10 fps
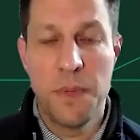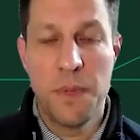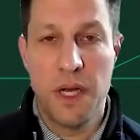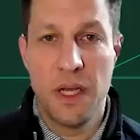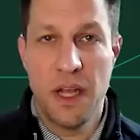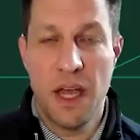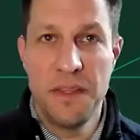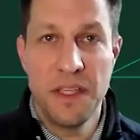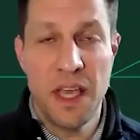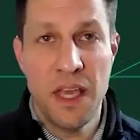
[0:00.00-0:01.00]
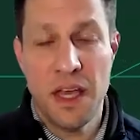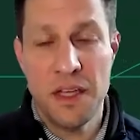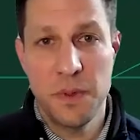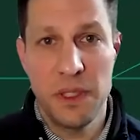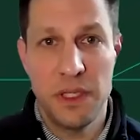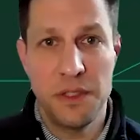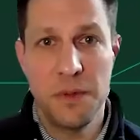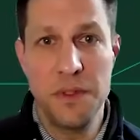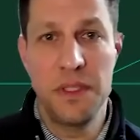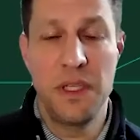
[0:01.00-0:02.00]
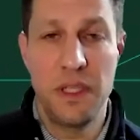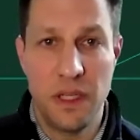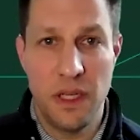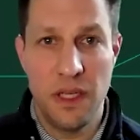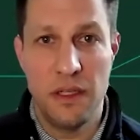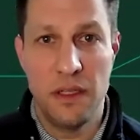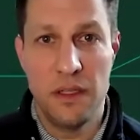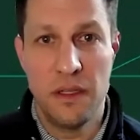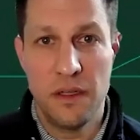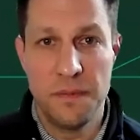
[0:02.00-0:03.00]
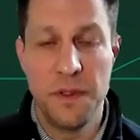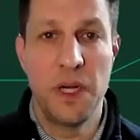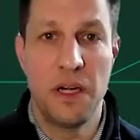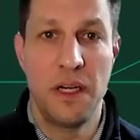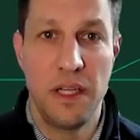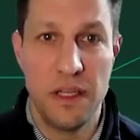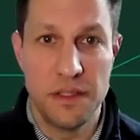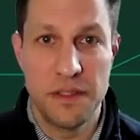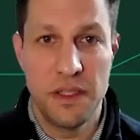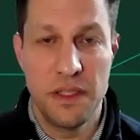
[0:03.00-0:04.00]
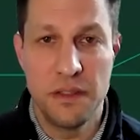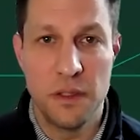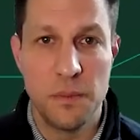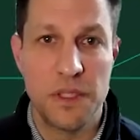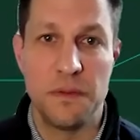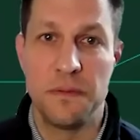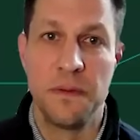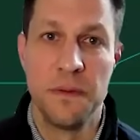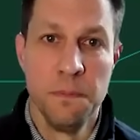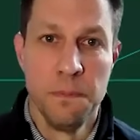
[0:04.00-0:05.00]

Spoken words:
But I think AI is really interesting in a few areas in terms of